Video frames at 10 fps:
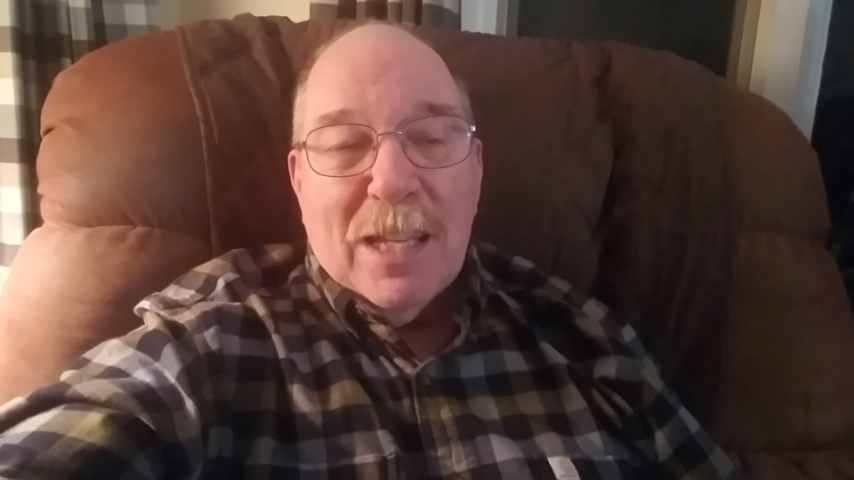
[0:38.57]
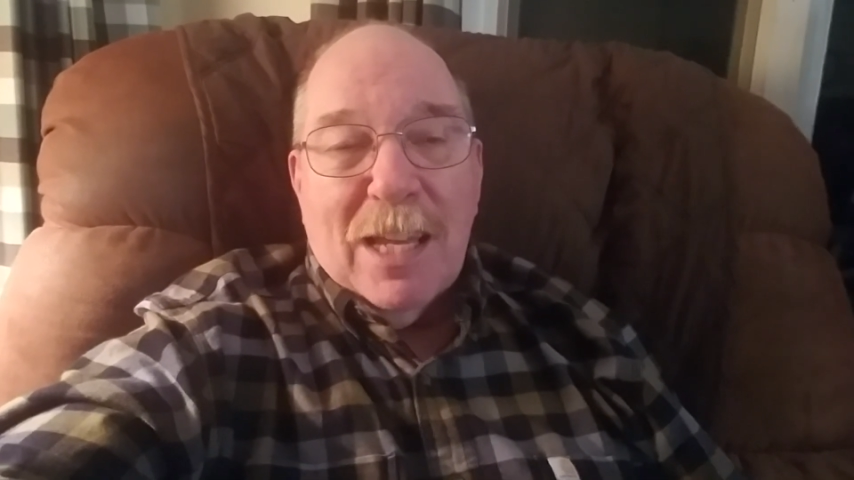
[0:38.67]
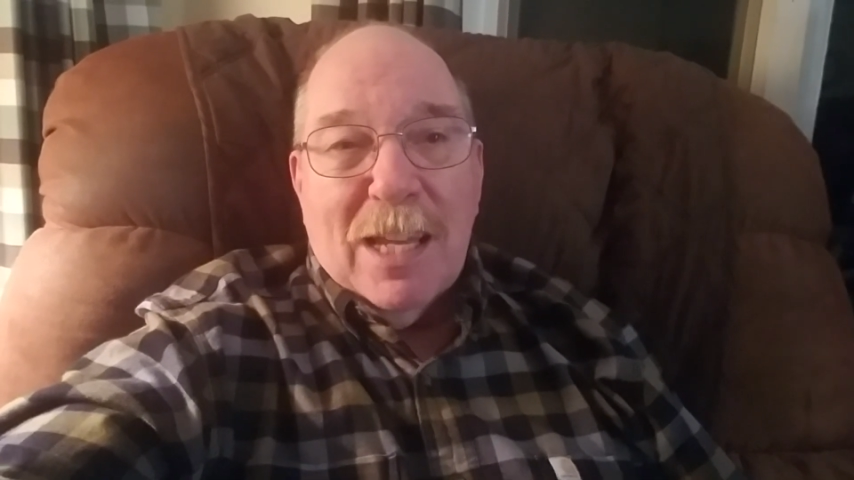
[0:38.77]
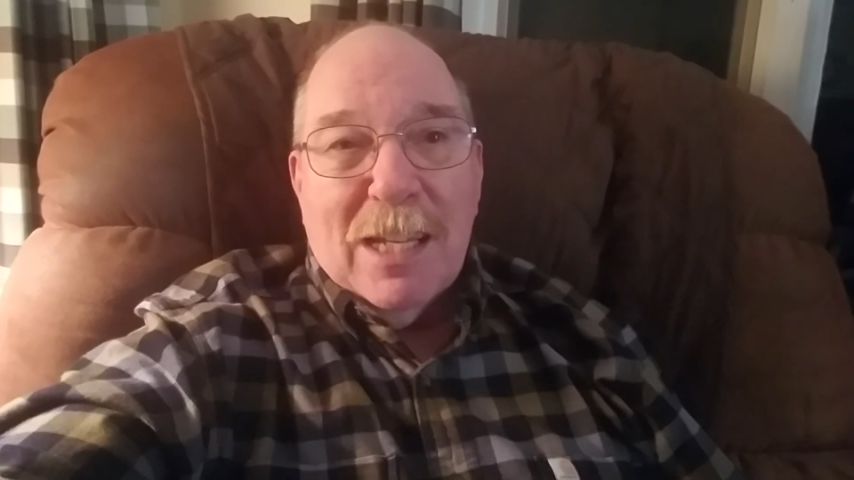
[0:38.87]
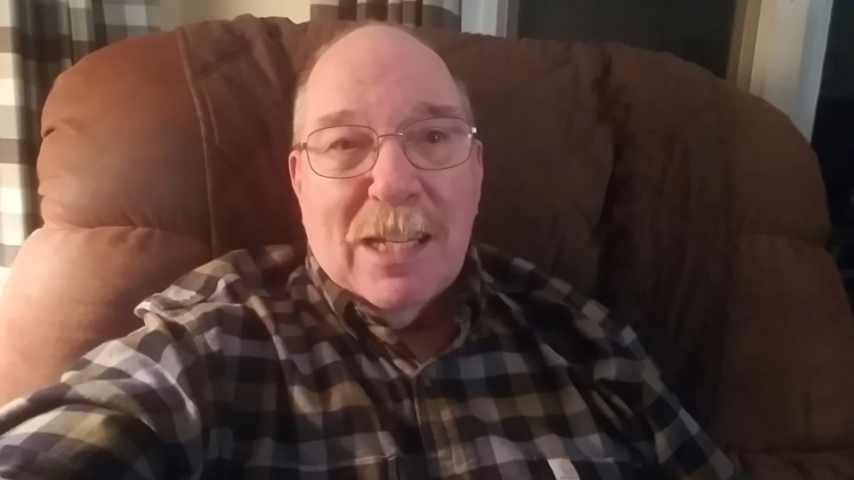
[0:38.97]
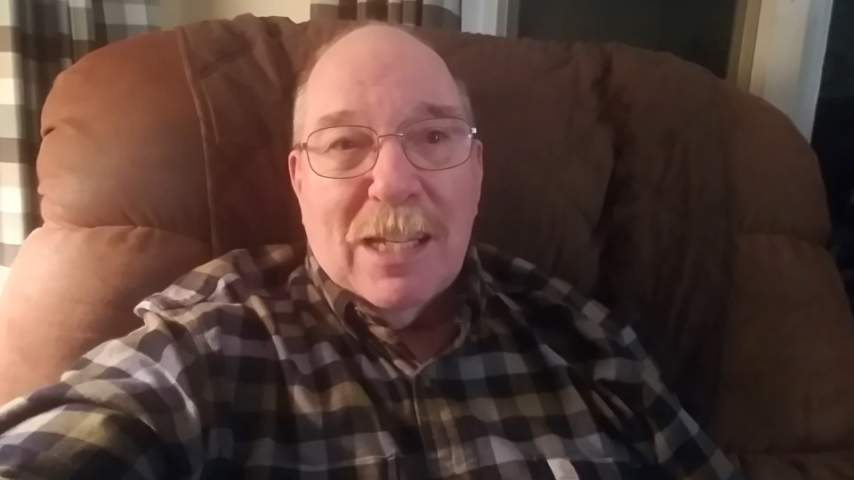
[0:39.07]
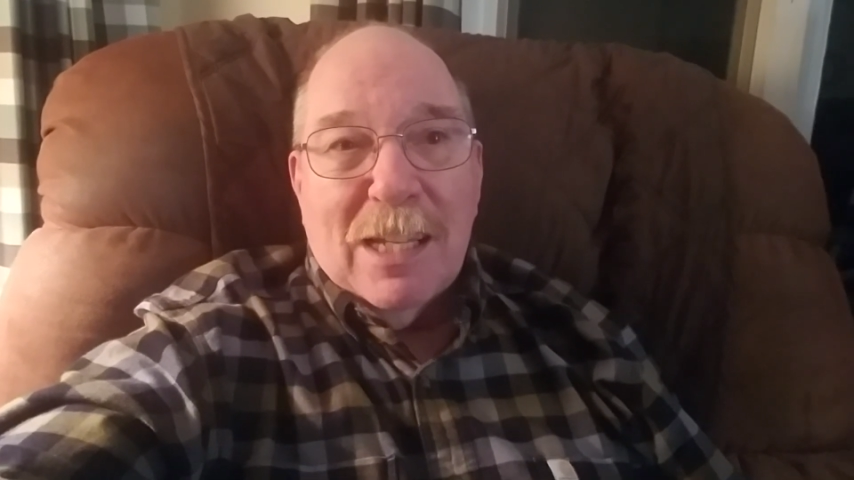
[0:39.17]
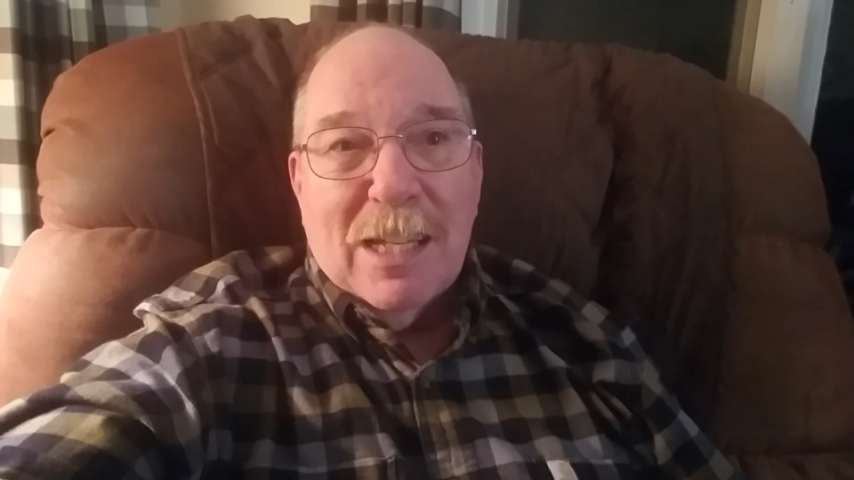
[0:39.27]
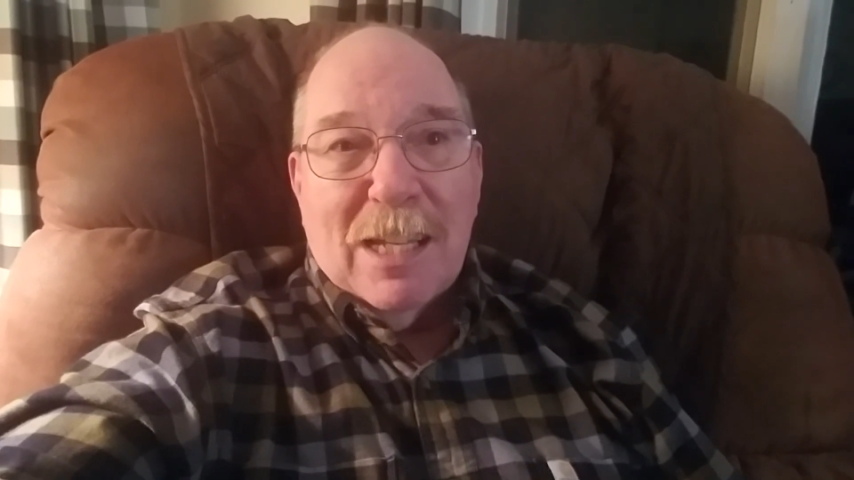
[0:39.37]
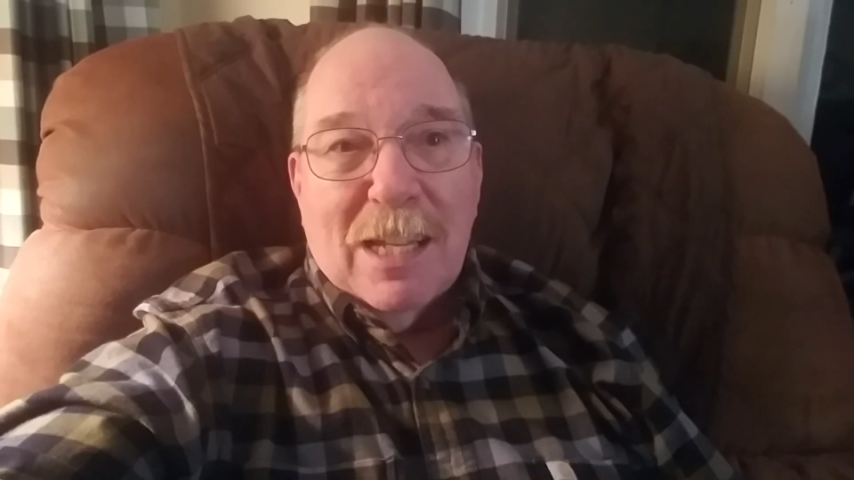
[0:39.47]
and
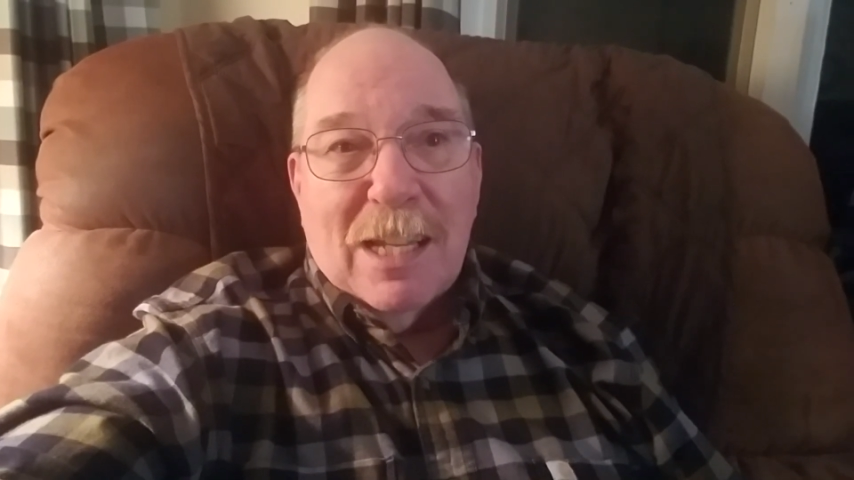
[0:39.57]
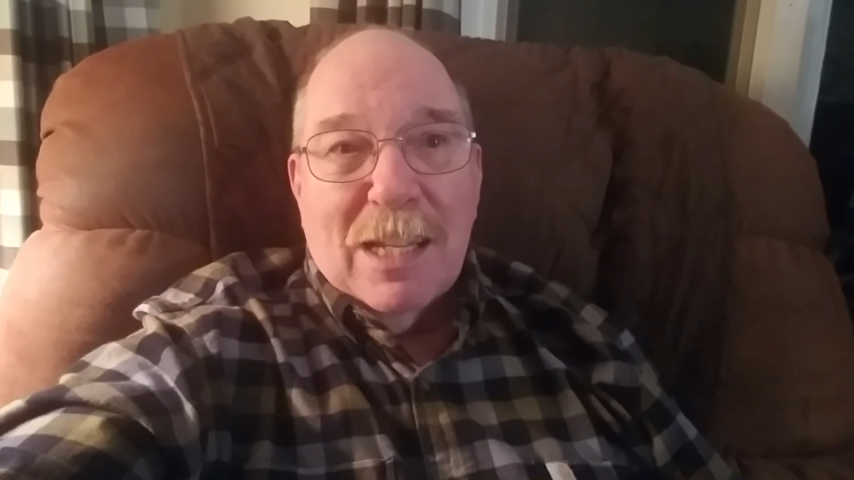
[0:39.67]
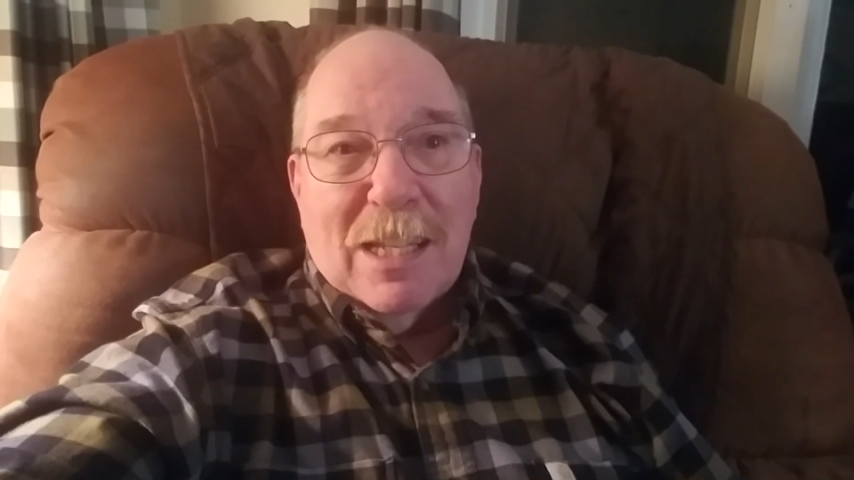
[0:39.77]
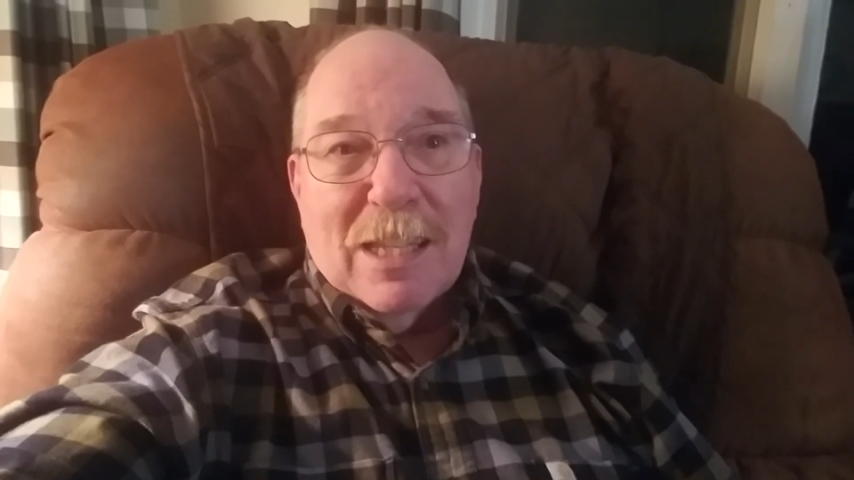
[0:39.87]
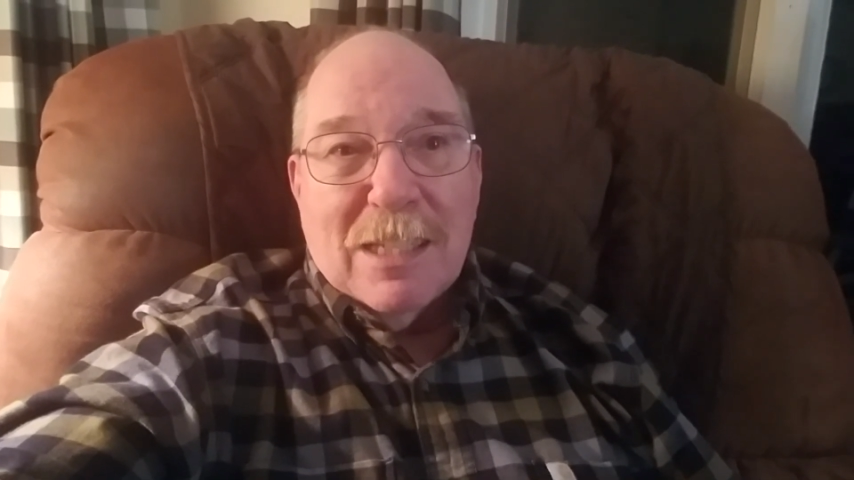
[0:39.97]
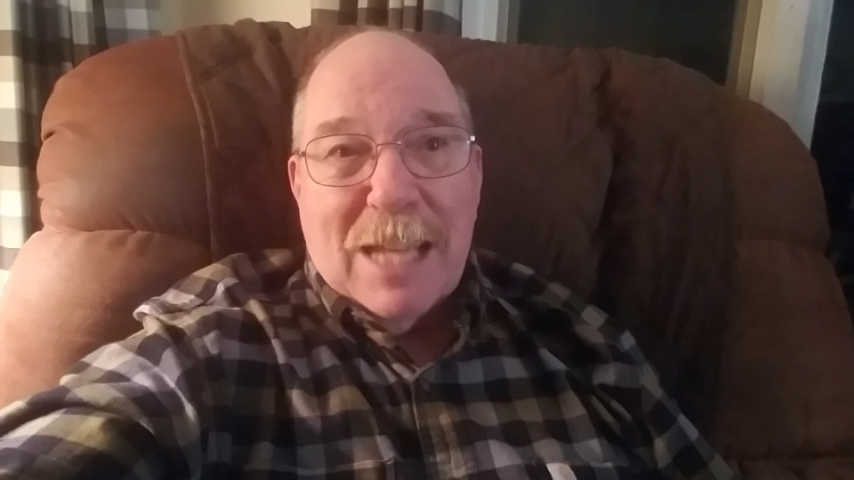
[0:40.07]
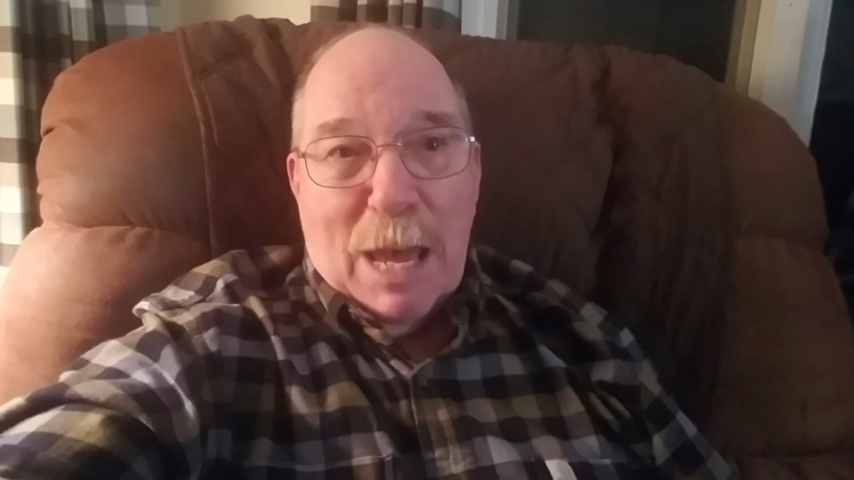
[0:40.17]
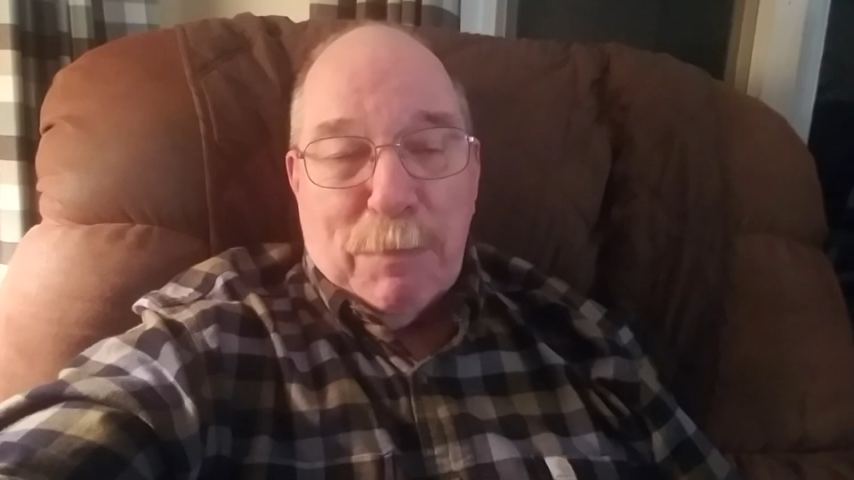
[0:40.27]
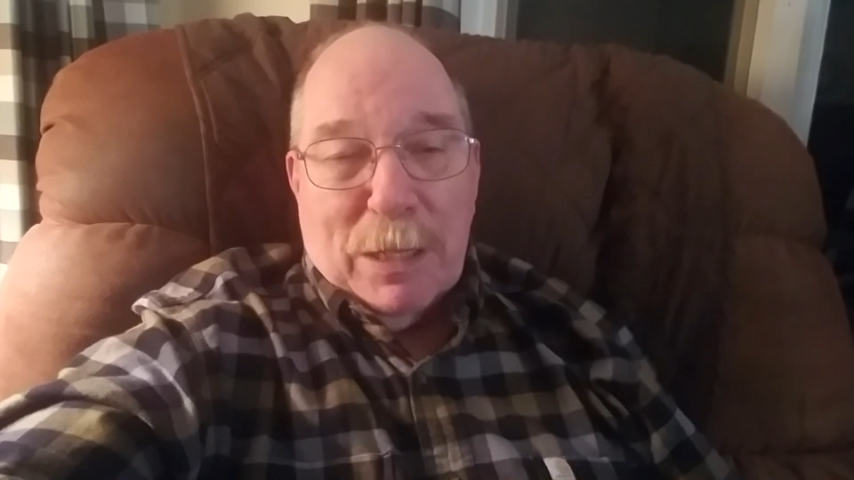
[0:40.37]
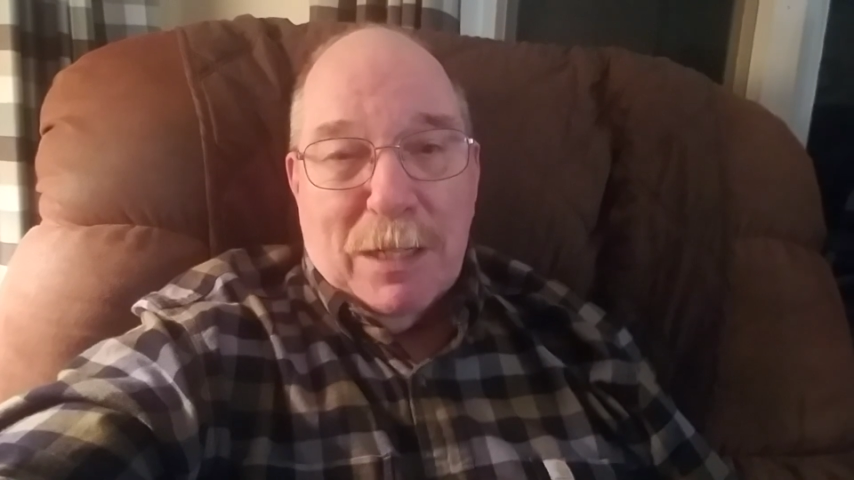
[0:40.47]
this
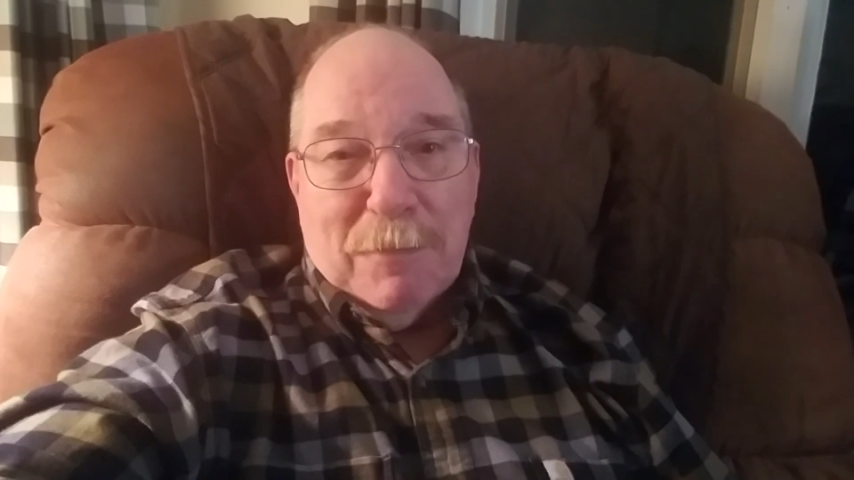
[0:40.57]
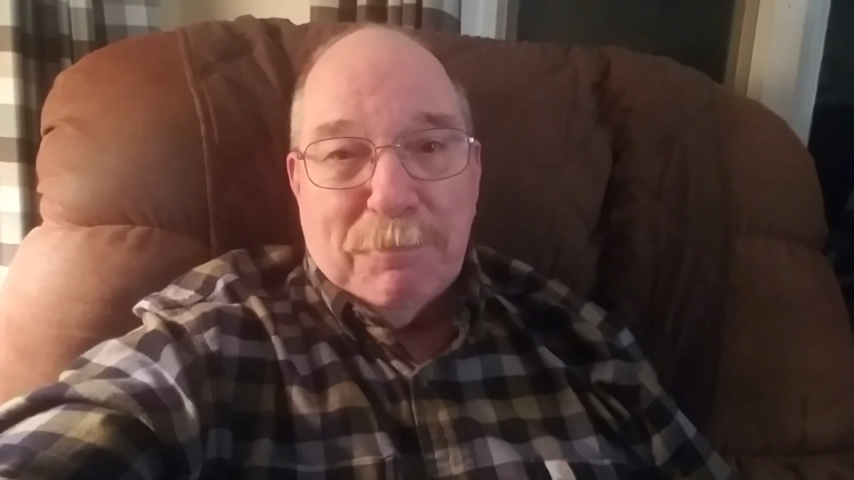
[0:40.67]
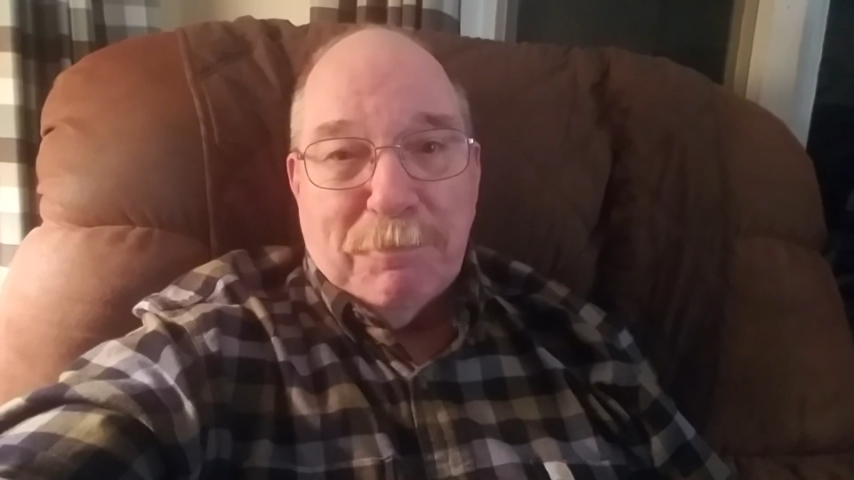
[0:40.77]
happened.